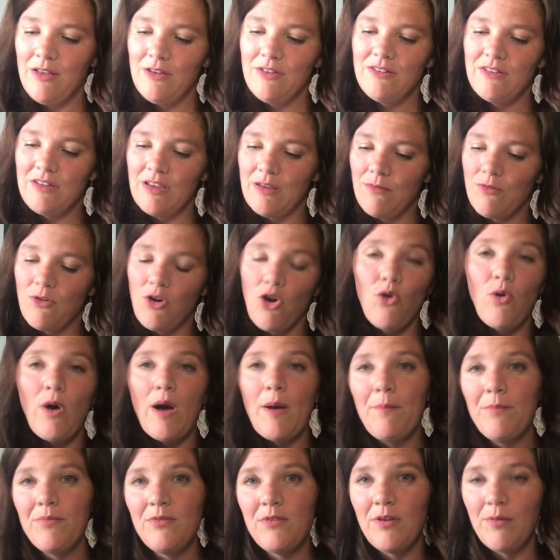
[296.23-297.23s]
to go
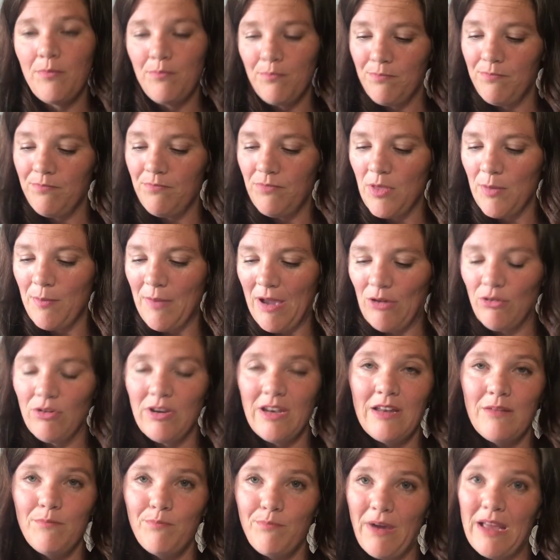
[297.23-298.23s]
up the
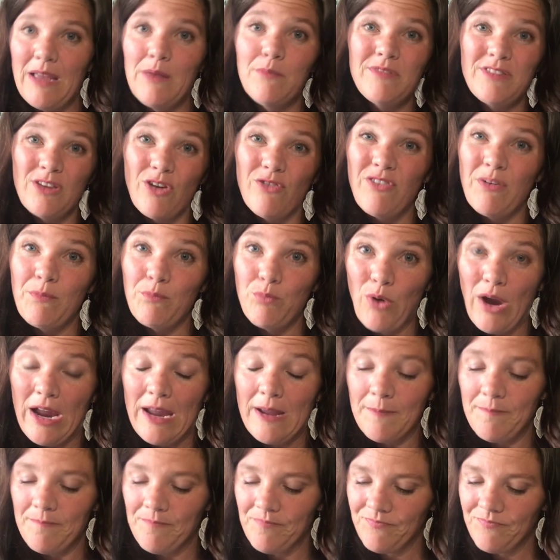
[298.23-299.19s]
mountain by himself and pray.